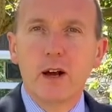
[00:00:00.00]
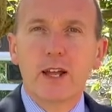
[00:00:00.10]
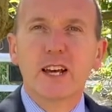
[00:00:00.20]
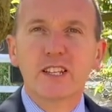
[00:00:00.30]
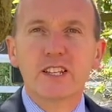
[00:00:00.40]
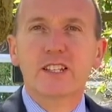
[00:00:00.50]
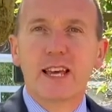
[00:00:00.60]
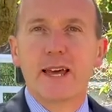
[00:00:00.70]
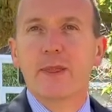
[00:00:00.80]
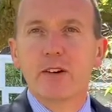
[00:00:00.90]
and
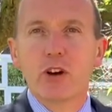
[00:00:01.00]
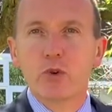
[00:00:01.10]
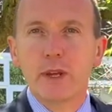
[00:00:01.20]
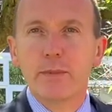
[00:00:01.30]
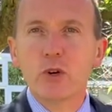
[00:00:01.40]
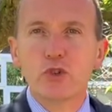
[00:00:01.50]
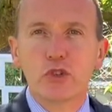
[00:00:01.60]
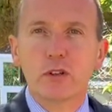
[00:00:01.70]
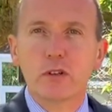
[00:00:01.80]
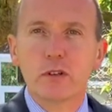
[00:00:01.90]
understand their own emotion.